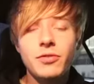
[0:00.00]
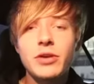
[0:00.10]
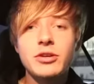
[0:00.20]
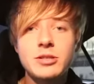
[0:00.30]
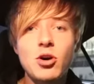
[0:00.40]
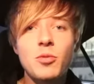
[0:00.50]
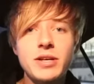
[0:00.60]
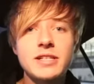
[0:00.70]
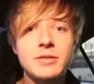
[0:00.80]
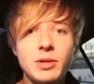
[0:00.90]
very small
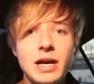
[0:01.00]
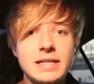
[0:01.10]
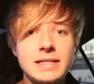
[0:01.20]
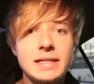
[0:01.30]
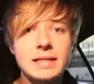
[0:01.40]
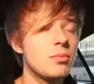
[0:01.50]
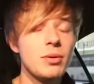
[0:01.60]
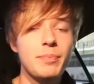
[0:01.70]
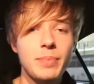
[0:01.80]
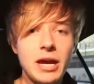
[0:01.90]
pieces of plastic.
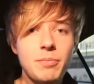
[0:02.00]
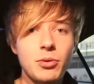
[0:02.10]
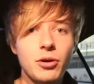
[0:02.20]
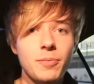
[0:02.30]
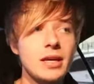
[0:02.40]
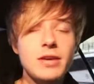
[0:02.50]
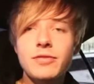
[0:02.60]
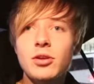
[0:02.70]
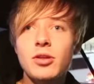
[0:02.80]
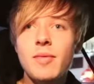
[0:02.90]
But paper,
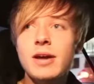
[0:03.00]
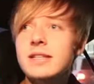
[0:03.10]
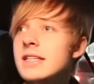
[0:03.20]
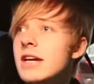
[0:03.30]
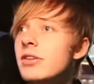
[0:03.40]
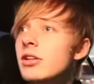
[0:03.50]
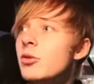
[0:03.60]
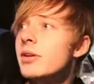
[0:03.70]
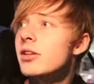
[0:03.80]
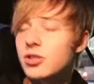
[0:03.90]
even though they might save a little
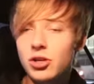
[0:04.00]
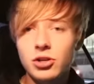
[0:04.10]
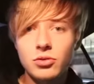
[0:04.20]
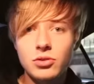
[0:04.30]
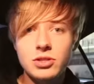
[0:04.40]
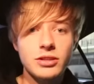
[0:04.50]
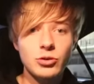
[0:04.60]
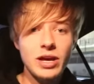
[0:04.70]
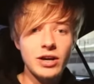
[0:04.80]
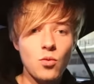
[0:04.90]
bit of the turtles, they're
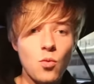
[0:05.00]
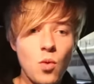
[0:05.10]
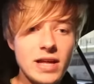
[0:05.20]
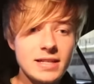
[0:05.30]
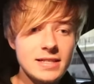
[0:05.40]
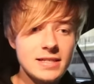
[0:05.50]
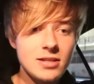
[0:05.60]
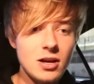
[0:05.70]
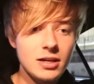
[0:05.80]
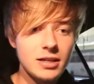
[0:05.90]
like wet,
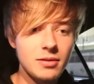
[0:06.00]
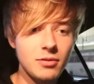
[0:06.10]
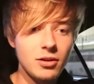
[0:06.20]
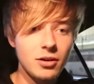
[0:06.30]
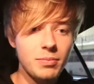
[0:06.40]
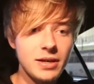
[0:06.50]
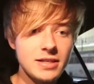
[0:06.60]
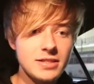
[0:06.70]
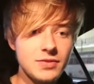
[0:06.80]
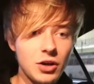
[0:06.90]
soggy
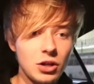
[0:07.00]
pieces of